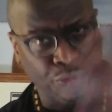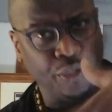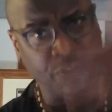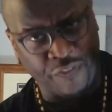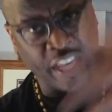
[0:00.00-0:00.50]

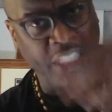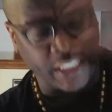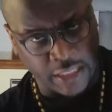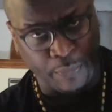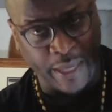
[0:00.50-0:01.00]
3
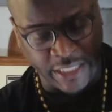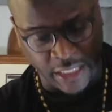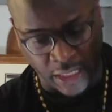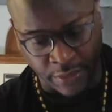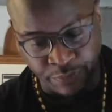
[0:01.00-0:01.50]
phases
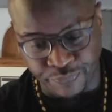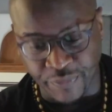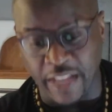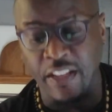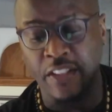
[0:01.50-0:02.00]
basically,
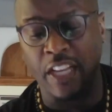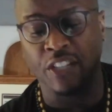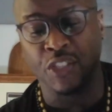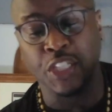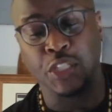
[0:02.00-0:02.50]
and then
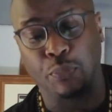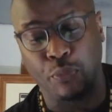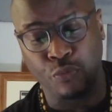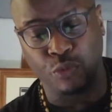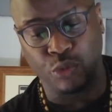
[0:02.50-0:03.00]
there's these
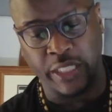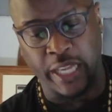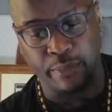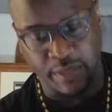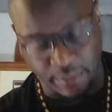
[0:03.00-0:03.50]
approval
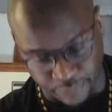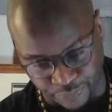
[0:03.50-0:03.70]
steps.